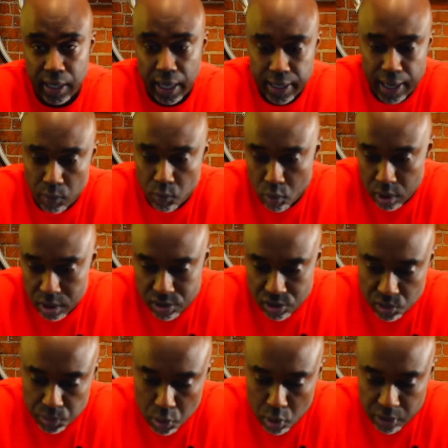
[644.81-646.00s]
I kind of wanted to
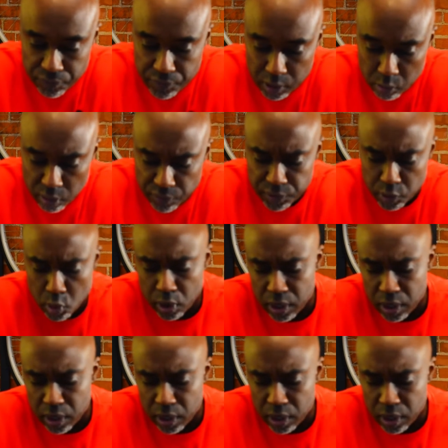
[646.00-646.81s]
support a fellow reviewer,